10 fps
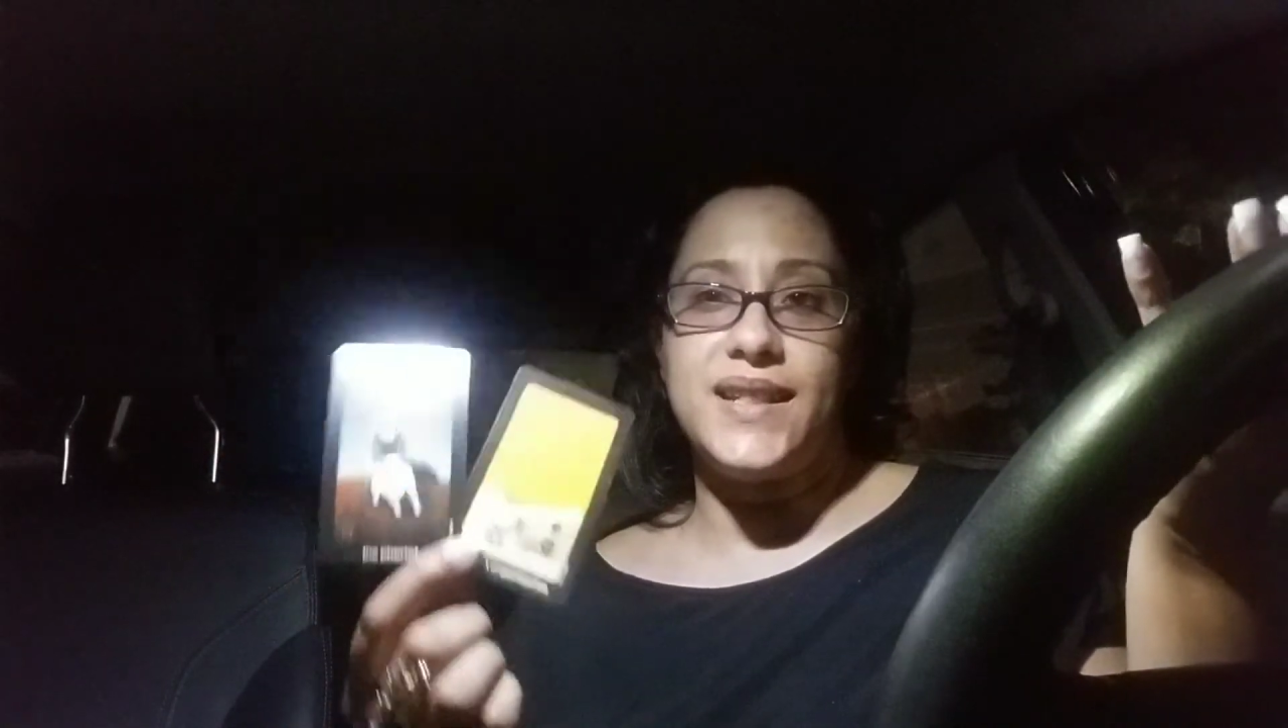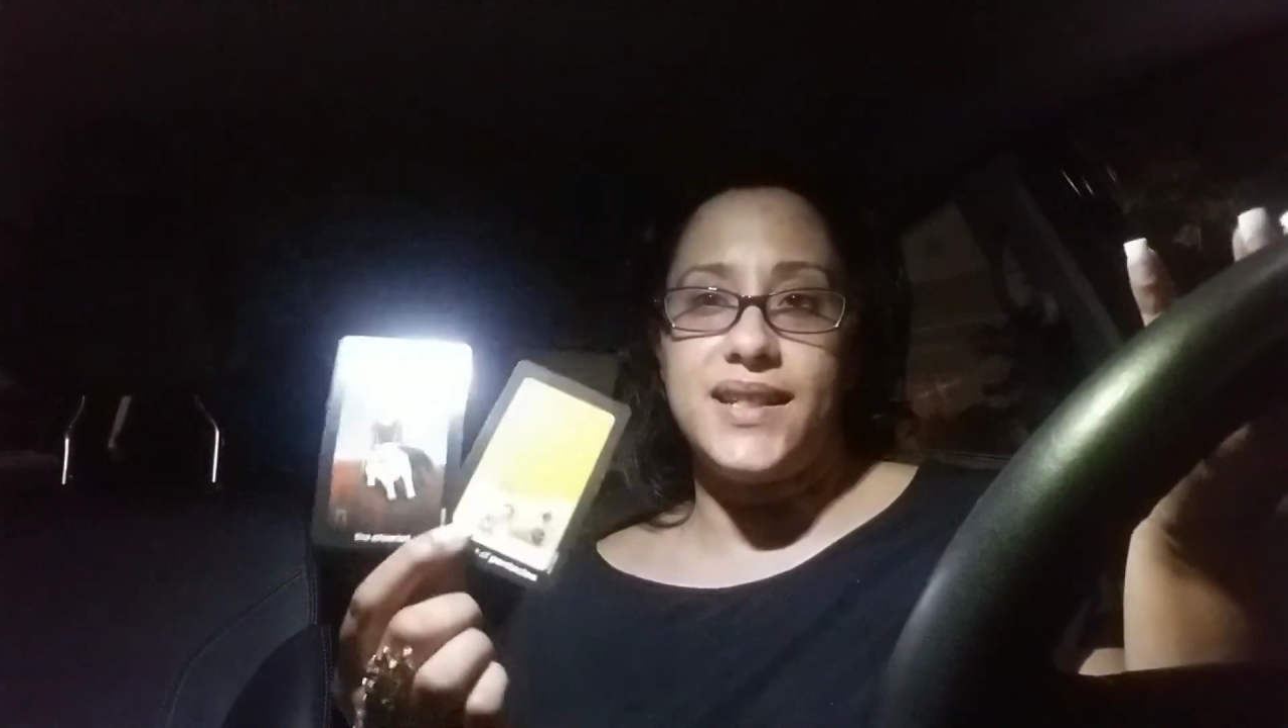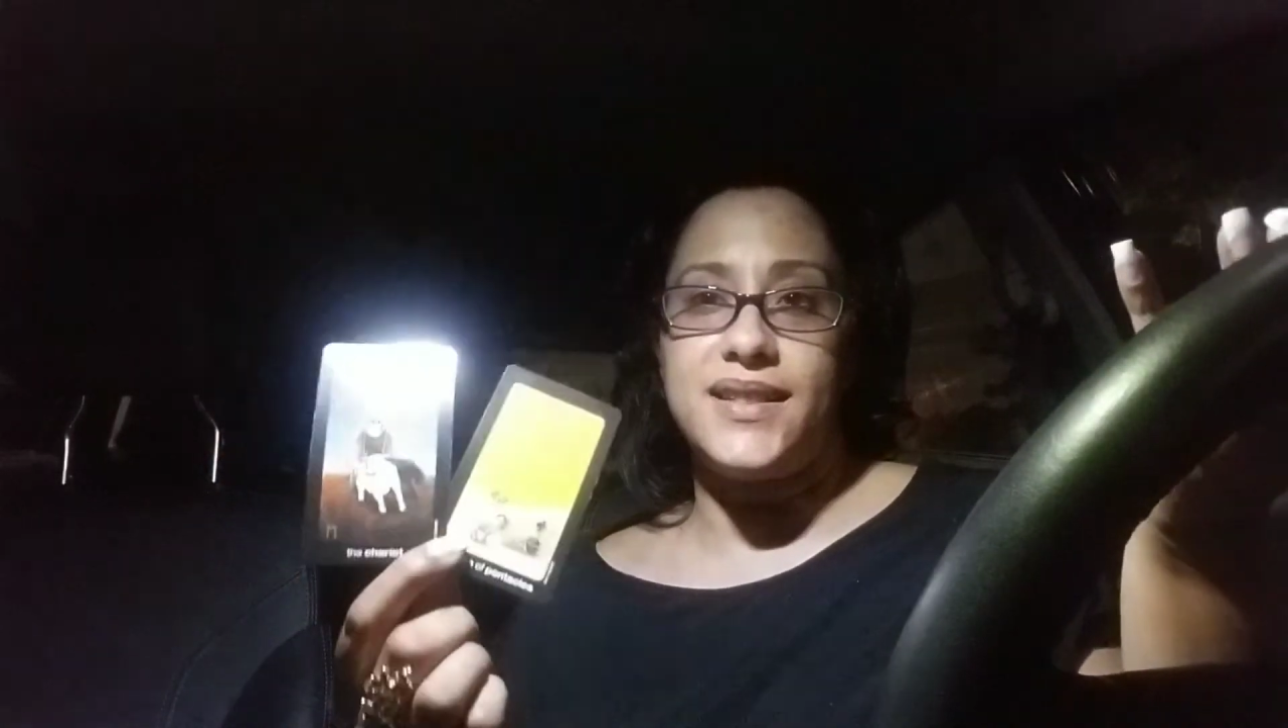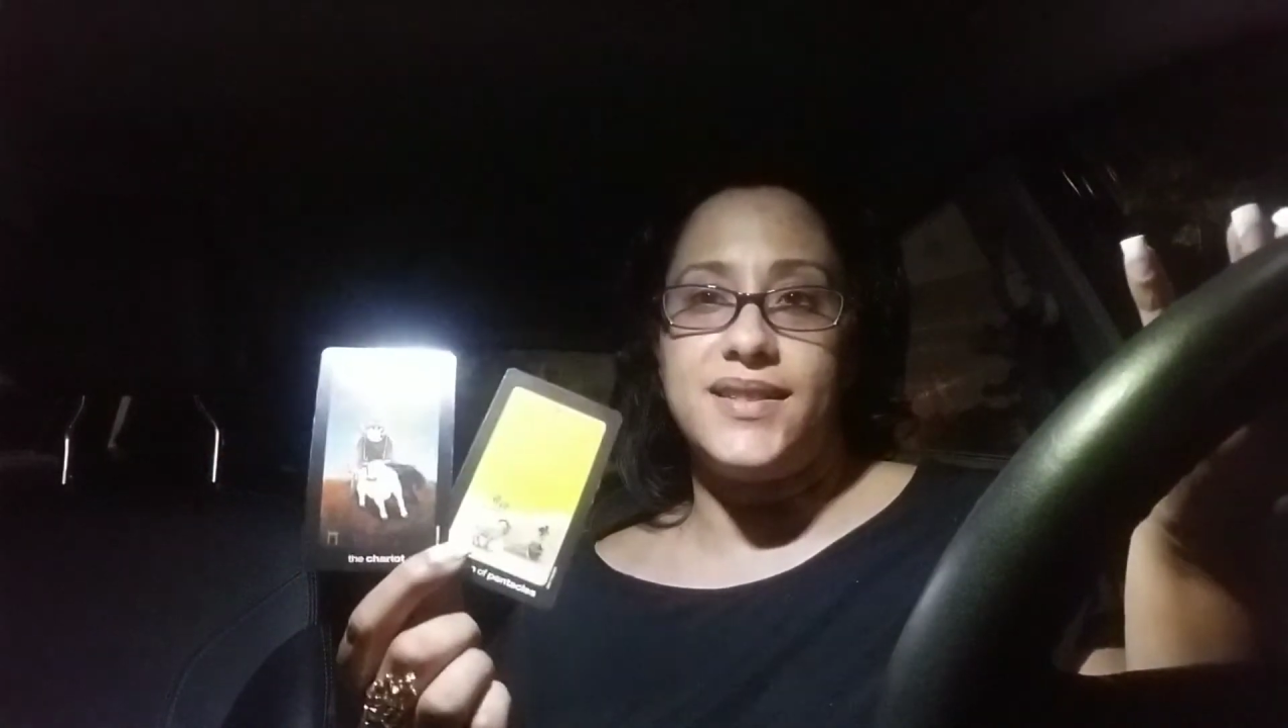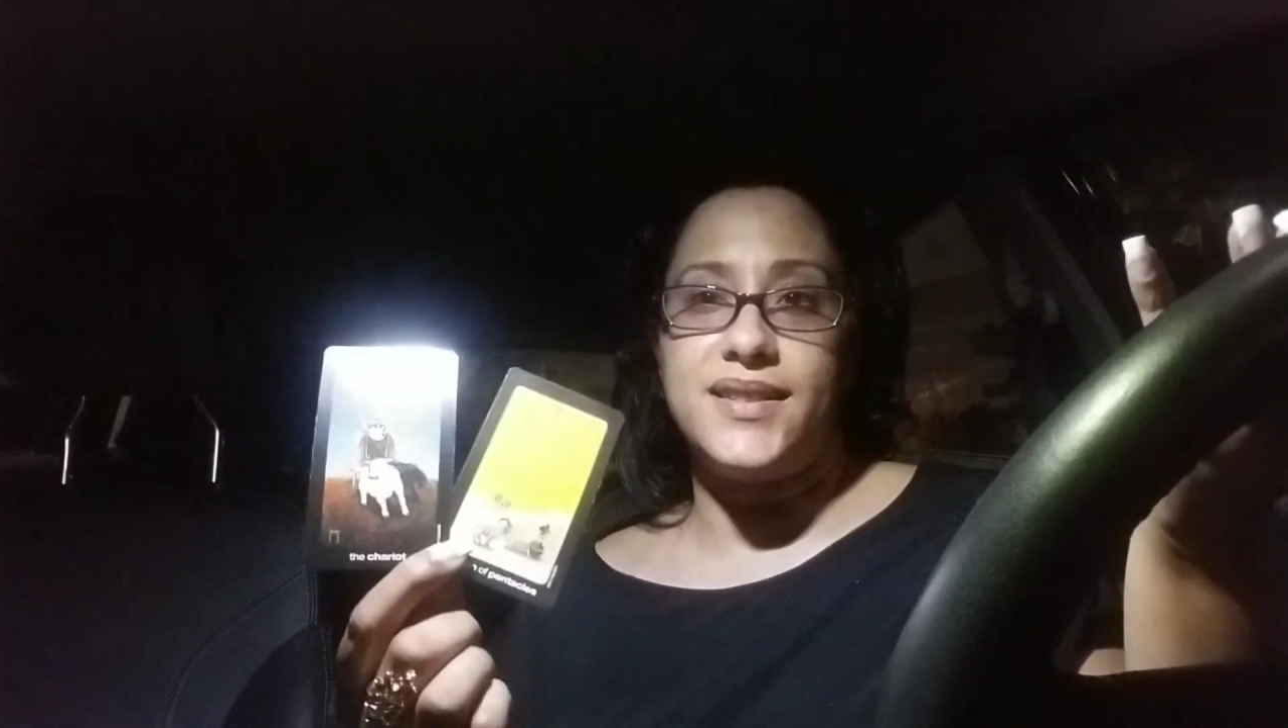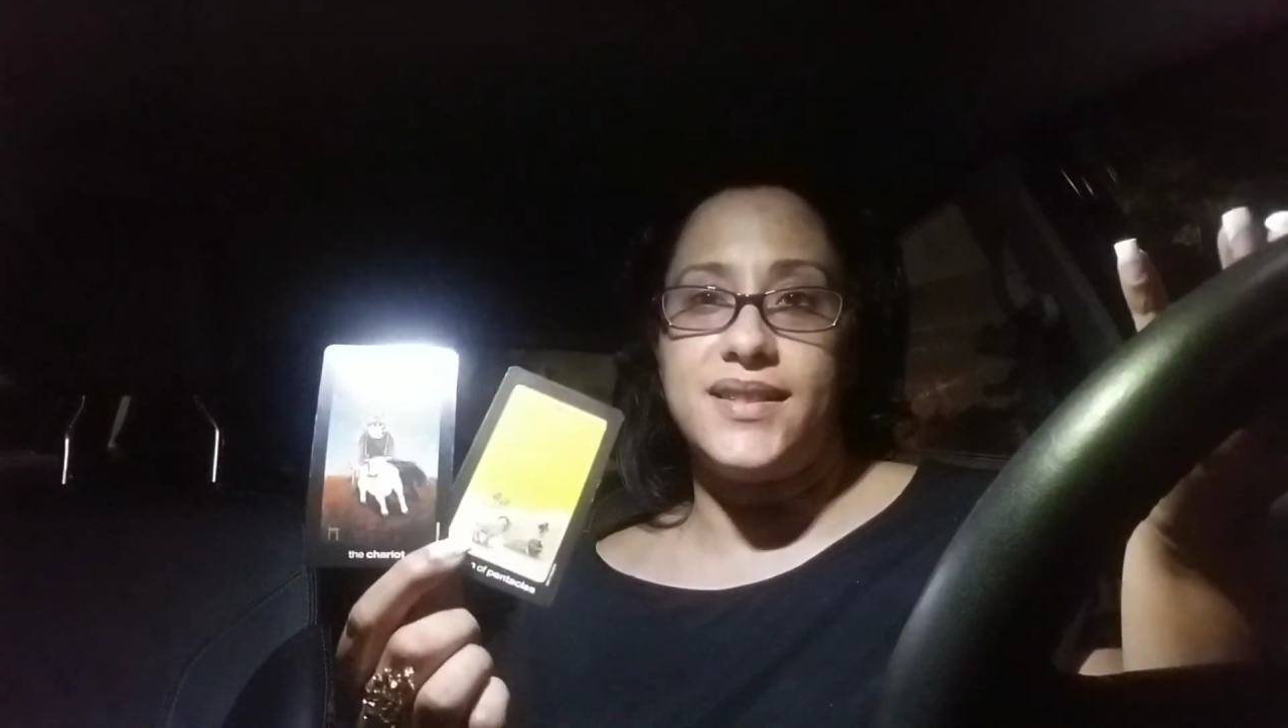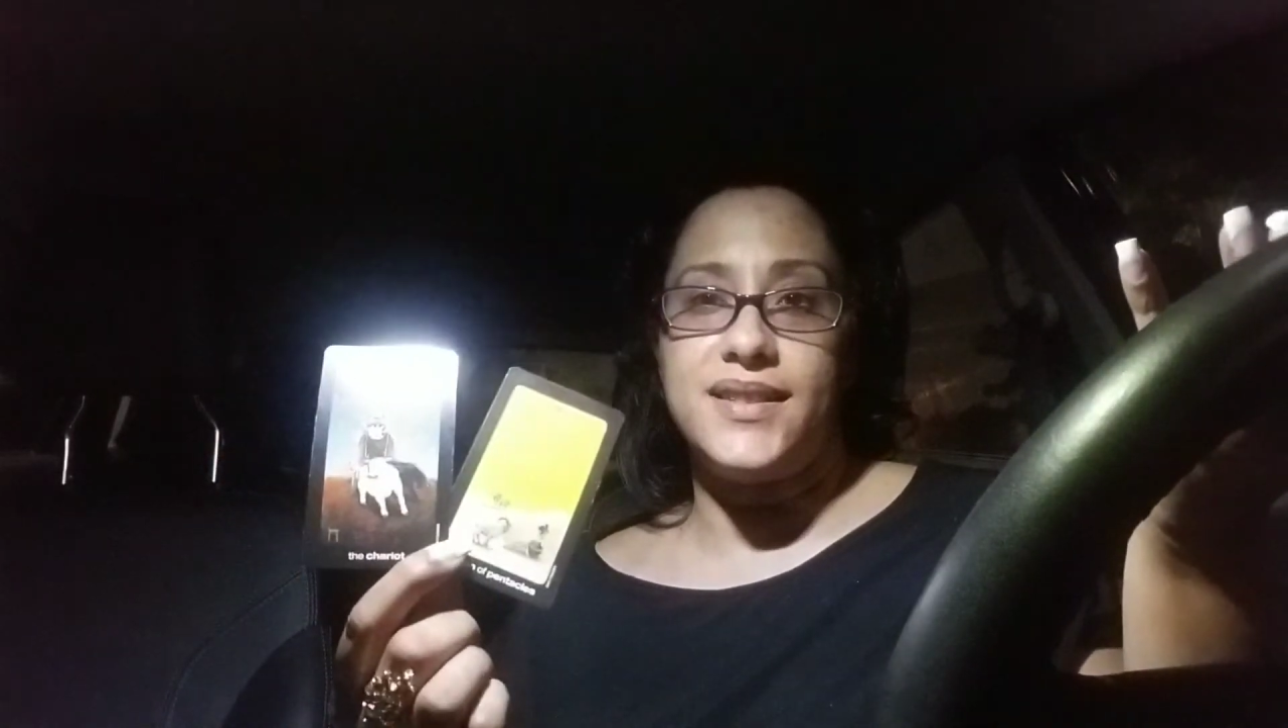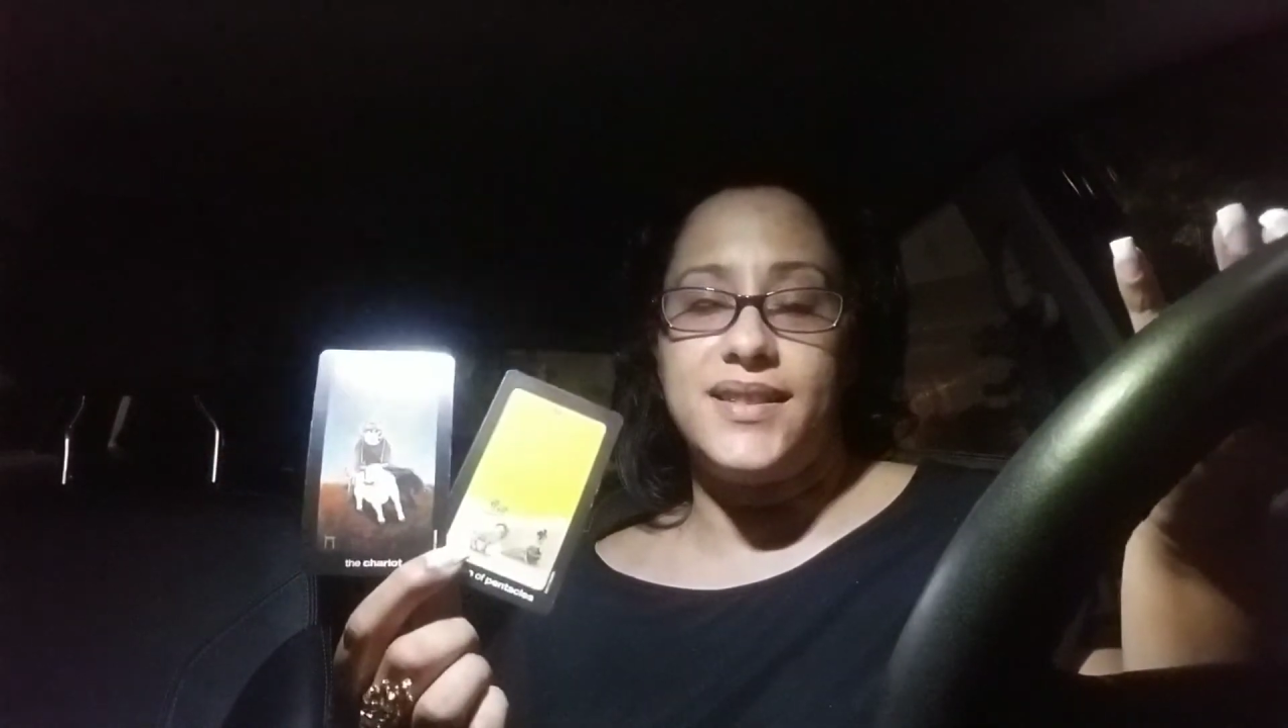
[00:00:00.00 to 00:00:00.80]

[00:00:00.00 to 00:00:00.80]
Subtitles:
is,